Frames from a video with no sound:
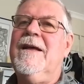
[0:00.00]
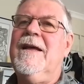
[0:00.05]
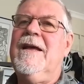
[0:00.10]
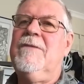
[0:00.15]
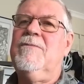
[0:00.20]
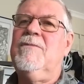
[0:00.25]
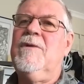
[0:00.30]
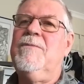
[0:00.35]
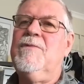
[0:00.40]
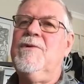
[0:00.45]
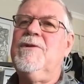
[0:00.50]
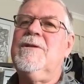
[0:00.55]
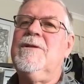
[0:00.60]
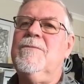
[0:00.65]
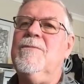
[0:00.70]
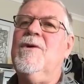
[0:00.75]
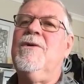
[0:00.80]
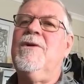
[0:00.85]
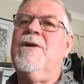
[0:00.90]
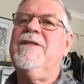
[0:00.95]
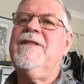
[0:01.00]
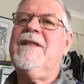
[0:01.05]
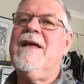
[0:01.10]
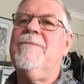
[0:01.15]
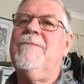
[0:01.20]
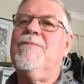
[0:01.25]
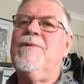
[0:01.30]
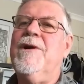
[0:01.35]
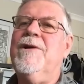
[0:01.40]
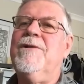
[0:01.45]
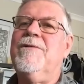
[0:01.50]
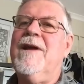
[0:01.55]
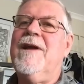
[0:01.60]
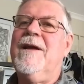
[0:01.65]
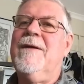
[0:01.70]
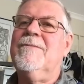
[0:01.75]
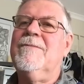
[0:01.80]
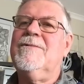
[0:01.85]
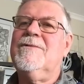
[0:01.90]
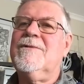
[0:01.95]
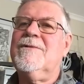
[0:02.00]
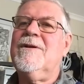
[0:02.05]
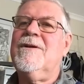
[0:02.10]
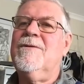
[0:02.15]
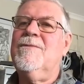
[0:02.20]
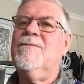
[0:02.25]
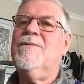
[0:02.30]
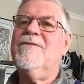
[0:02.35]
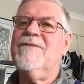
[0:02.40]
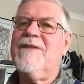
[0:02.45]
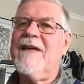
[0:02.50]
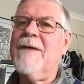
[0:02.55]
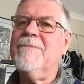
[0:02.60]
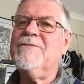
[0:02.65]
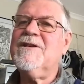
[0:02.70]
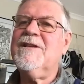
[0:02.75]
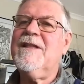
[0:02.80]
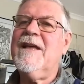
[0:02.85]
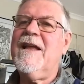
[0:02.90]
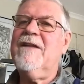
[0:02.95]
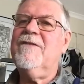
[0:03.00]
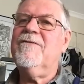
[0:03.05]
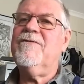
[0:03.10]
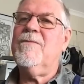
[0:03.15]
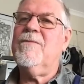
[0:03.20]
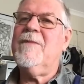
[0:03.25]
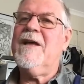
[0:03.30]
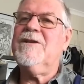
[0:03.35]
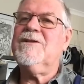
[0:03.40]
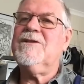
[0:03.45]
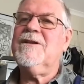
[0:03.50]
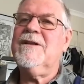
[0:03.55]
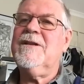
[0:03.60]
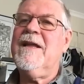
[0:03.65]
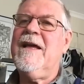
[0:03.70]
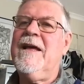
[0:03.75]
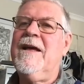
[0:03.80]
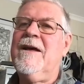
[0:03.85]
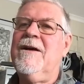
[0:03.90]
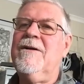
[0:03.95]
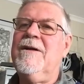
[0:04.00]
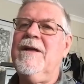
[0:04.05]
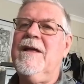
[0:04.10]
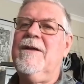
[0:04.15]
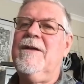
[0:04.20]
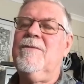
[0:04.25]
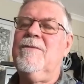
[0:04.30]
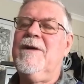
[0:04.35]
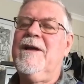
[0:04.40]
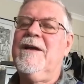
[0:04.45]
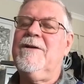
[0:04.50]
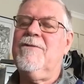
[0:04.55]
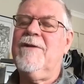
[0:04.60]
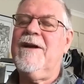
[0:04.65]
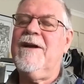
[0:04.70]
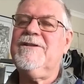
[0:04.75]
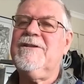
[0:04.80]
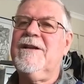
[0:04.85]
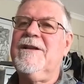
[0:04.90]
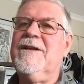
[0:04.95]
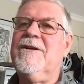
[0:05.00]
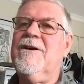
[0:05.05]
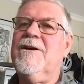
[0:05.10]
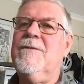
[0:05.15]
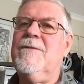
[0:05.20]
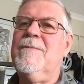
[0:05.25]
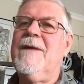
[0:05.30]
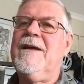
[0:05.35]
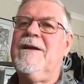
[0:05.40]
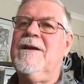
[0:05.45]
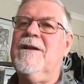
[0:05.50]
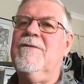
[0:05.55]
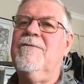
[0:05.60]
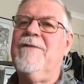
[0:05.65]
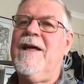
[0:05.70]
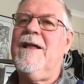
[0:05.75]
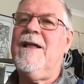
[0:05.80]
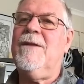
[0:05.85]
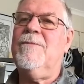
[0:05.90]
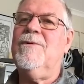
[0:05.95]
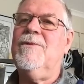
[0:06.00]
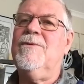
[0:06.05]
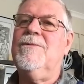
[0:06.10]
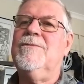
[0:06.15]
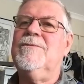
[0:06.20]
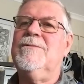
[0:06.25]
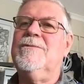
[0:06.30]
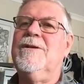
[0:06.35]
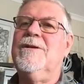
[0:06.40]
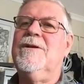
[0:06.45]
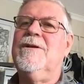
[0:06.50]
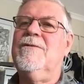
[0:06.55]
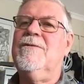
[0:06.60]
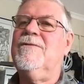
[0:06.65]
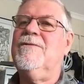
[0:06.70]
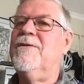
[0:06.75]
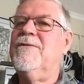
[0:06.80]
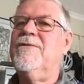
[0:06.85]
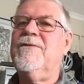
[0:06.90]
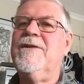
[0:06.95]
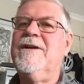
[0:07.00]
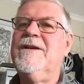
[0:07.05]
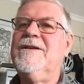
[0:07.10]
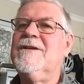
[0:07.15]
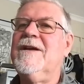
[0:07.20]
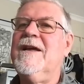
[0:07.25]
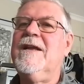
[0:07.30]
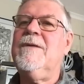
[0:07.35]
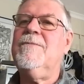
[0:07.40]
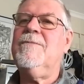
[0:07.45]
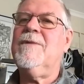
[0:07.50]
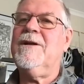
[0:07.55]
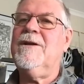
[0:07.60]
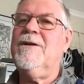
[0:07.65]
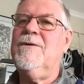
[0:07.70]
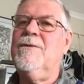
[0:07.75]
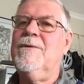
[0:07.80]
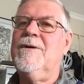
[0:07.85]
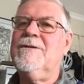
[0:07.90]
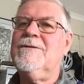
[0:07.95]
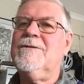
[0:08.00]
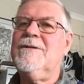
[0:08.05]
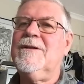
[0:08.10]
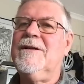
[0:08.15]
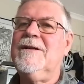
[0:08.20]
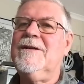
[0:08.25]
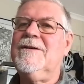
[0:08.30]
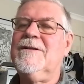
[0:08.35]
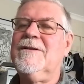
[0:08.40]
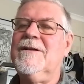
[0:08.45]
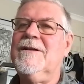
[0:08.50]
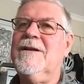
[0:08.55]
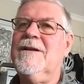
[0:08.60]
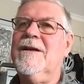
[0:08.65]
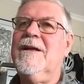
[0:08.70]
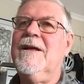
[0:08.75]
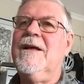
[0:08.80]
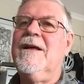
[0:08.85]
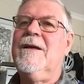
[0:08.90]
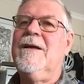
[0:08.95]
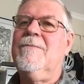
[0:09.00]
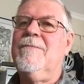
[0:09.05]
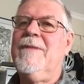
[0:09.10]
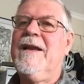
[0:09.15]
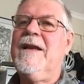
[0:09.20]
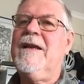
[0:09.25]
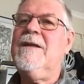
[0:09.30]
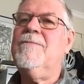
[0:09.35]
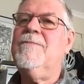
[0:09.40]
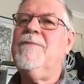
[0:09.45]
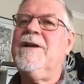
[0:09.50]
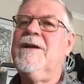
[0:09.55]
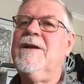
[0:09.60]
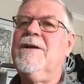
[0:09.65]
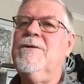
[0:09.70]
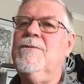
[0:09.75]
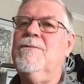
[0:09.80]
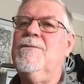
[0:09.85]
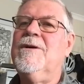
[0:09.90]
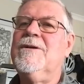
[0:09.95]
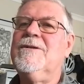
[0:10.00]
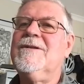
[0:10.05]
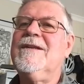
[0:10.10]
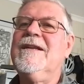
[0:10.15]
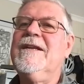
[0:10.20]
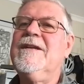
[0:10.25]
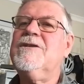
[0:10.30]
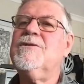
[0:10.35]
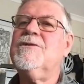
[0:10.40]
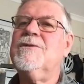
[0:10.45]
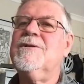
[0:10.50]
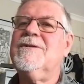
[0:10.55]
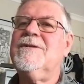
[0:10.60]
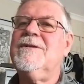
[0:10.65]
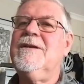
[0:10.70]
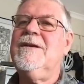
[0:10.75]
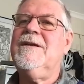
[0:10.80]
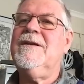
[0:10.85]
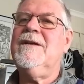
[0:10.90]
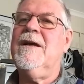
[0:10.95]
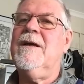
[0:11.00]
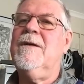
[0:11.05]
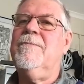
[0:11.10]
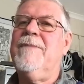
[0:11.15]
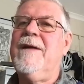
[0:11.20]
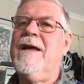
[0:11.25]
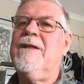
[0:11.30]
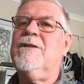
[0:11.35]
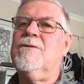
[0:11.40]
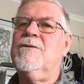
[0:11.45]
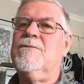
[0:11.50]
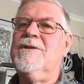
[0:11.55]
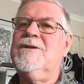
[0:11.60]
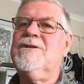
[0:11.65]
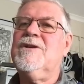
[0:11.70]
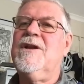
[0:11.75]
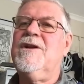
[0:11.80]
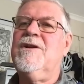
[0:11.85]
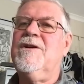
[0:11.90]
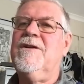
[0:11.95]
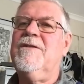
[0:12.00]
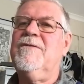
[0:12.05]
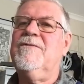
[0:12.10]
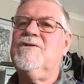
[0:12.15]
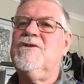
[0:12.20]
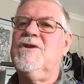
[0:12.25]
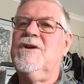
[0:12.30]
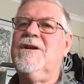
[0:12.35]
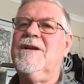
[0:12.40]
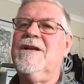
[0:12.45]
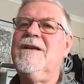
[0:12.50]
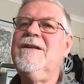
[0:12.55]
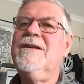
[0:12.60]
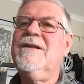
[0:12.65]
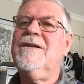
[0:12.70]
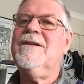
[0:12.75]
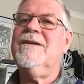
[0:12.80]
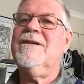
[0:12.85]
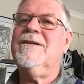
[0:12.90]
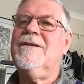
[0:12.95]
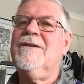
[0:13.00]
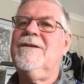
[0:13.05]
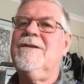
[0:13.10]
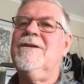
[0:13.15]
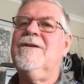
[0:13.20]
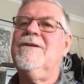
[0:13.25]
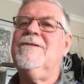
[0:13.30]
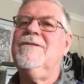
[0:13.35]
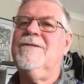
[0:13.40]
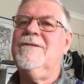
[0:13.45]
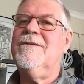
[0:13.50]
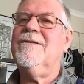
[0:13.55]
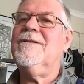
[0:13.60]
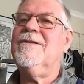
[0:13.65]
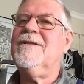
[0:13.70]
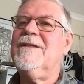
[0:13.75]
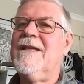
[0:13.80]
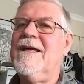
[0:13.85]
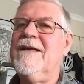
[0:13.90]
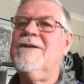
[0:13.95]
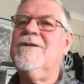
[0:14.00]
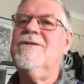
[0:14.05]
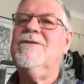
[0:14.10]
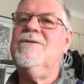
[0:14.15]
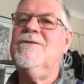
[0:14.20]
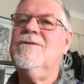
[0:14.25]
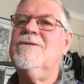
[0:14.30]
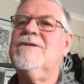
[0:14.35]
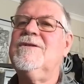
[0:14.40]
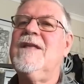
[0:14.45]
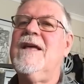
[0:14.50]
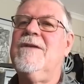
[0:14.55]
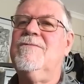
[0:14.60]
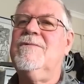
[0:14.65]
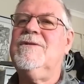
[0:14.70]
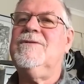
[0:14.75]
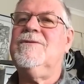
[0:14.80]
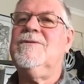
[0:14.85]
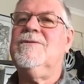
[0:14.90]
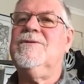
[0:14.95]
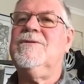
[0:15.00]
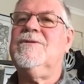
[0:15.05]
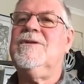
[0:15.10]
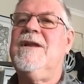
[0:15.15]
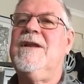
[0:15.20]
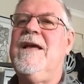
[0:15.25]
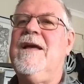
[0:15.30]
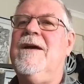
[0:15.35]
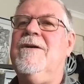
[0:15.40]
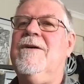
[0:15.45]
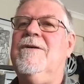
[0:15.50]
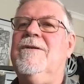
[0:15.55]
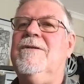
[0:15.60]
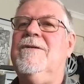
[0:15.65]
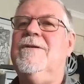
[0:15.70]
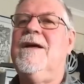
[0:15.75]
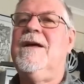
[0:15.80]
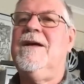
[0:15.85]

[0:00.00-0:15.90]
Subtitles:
and we put them all on that program. So we've captured that information now, and we're gradually going to make it available, for free to anybody who wants to listen. But anybody who wants literacy about the regenerative journey, they can use that resource now